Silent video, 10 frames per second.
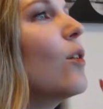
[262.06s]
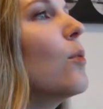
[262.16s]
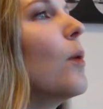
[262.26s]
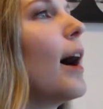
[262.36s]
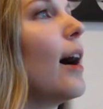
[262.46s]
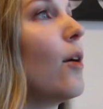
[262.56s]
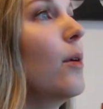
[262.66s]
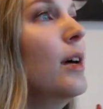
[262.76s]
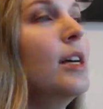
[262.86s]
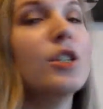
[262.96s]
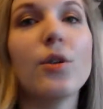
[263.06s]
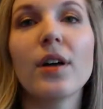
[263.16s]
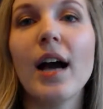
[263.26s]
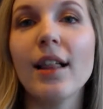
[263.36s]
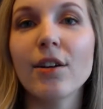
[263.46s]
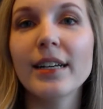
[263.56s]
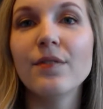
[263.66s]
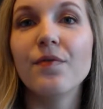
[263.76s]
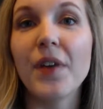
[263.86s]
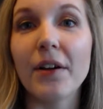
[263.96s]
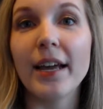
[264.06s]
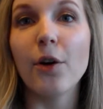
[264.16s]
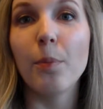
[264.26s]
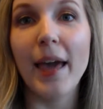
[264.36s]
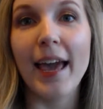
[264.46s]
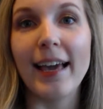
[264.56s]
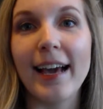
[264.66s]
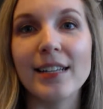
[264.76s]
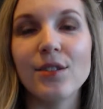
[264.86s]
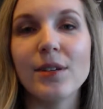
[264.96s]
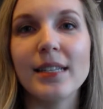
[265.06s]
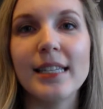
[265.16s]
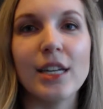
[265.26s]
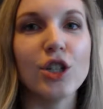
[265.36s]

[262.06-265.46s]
Wow. So the color is very opaque, as you can see.